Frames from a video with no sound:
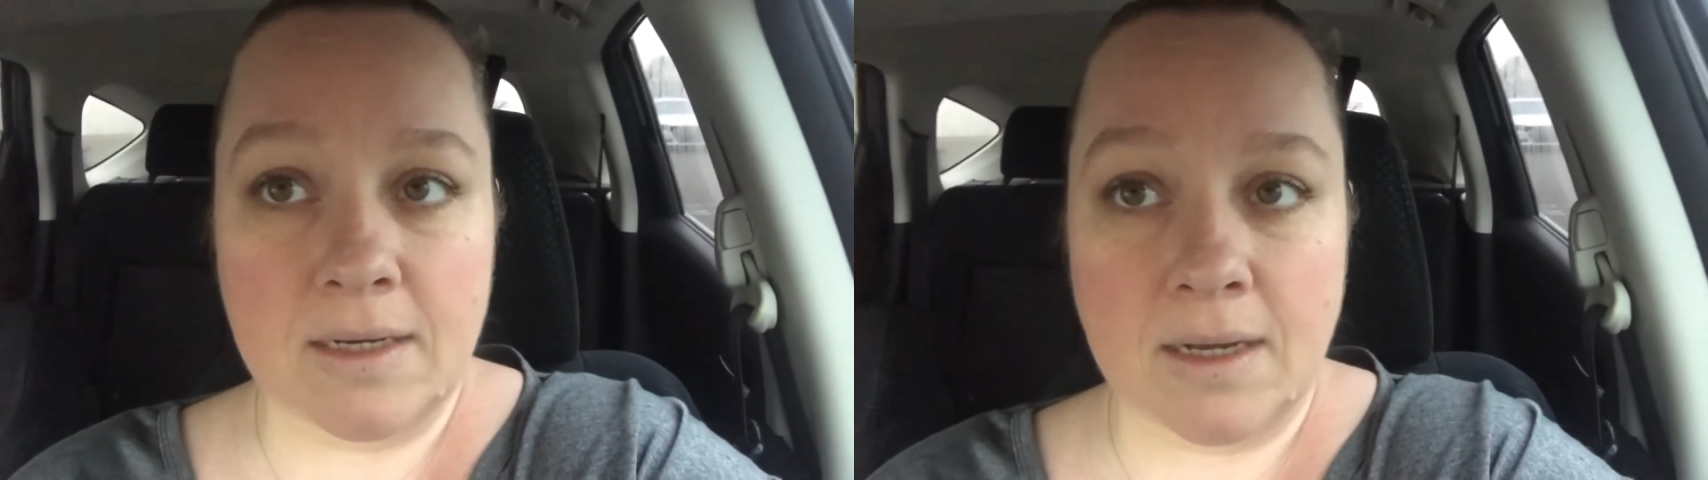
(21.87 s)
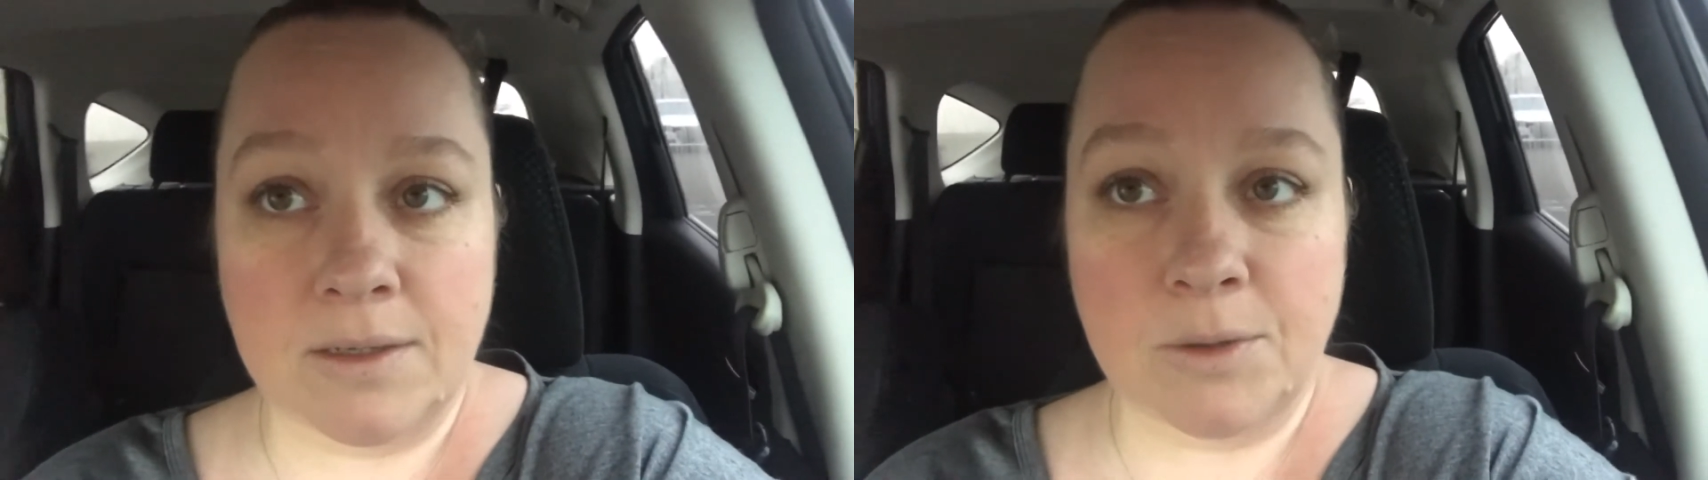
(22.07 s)

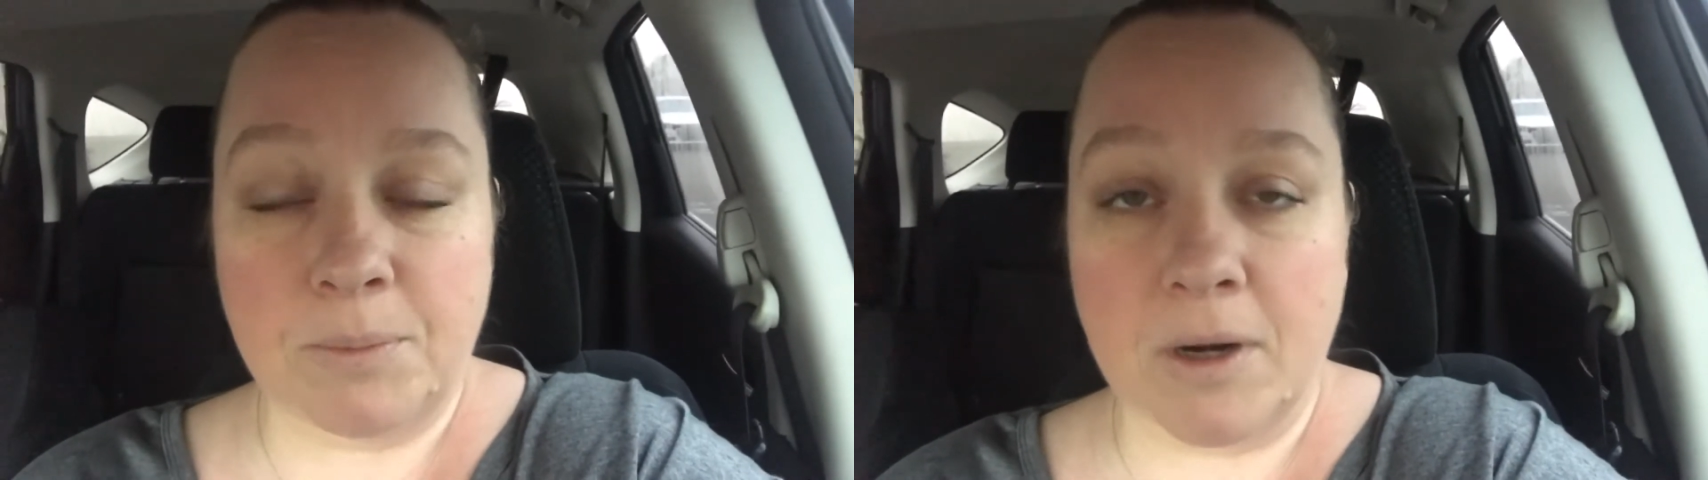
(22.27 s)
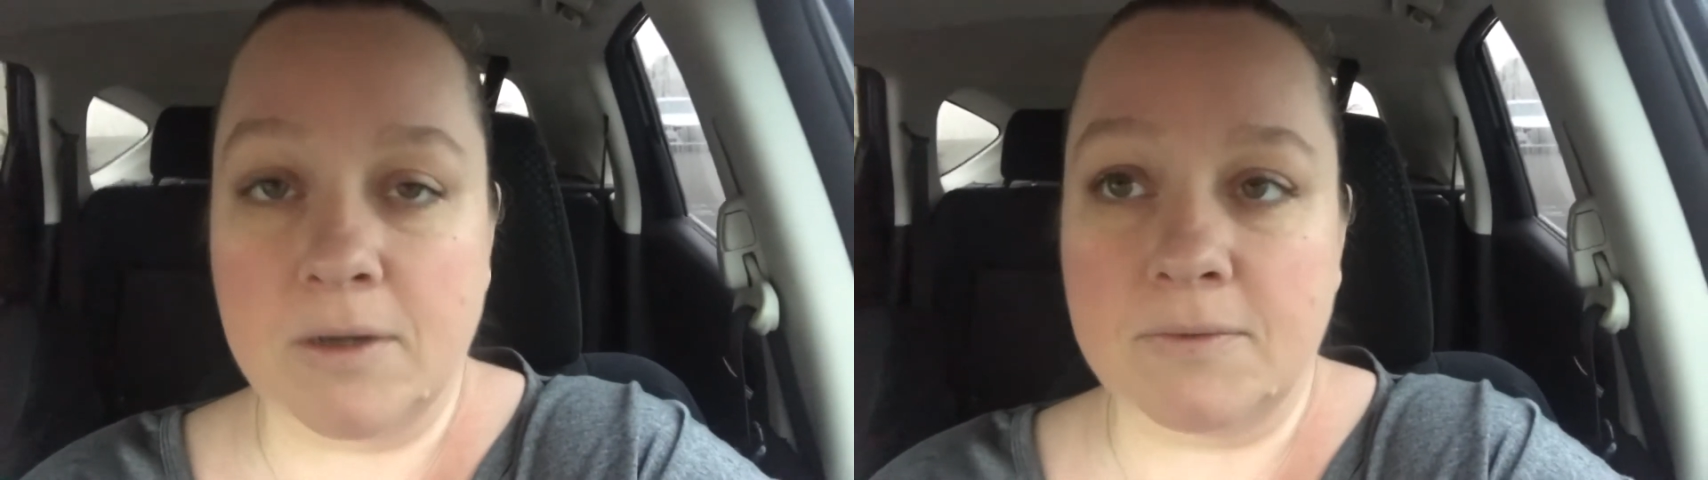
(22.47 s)
I know
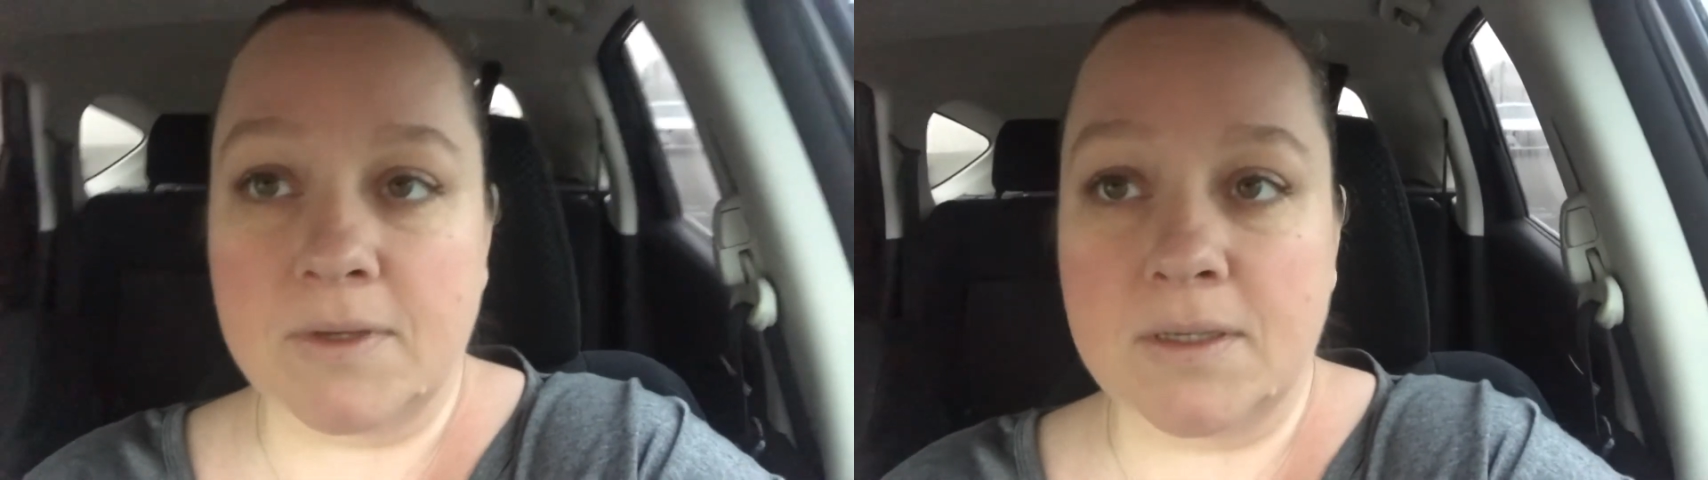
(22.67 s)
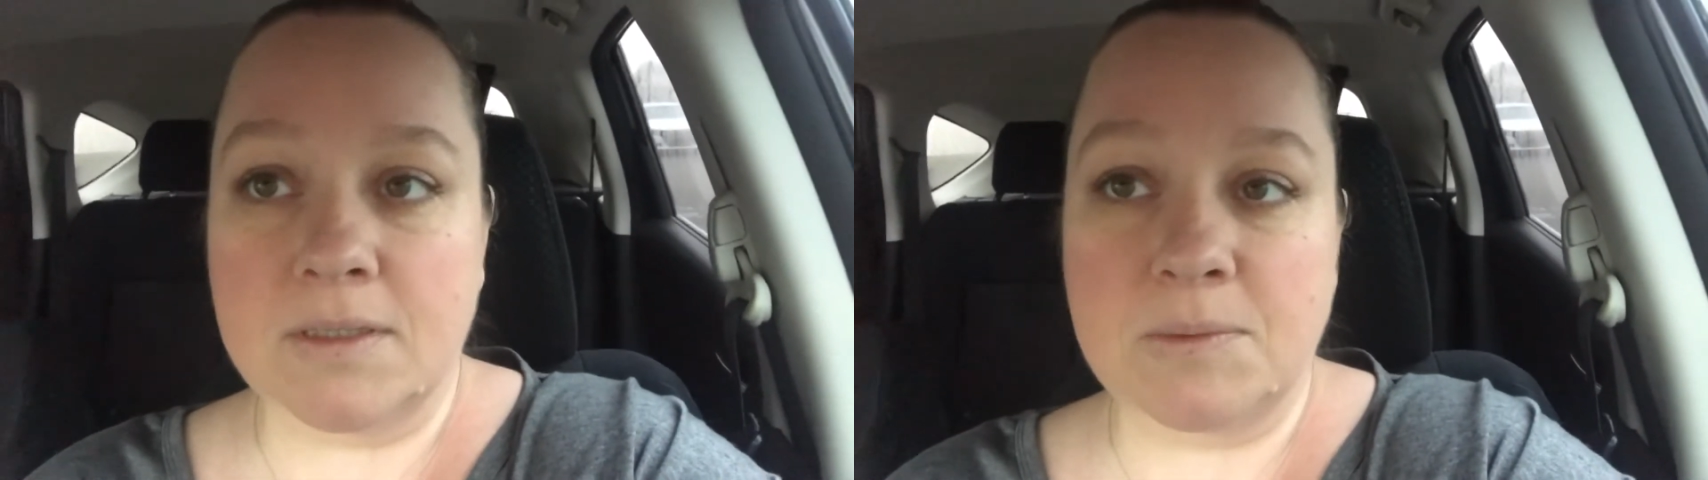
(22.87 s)
part of
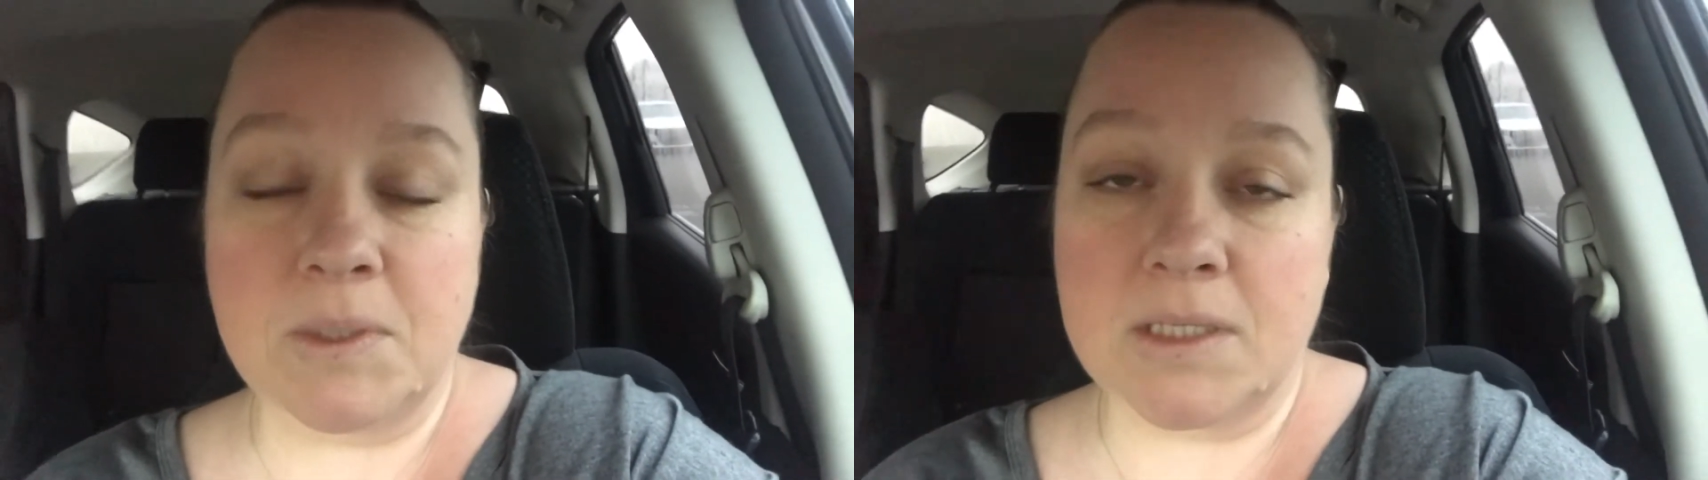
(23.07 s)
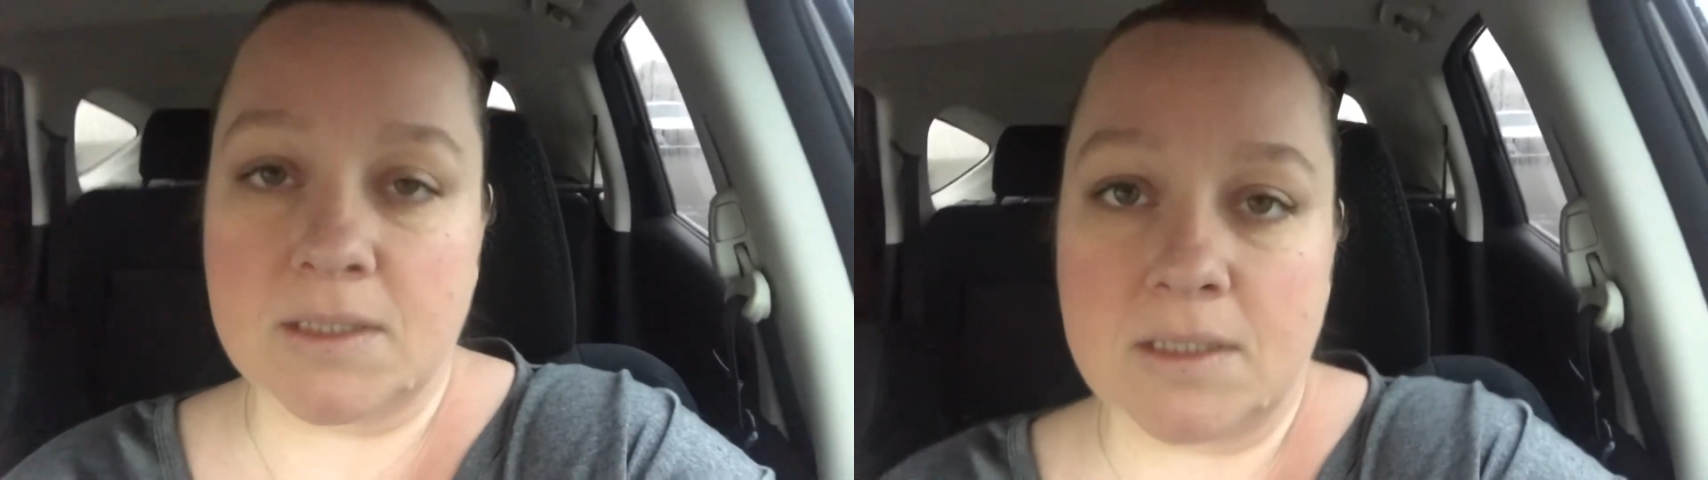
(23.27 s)
it is because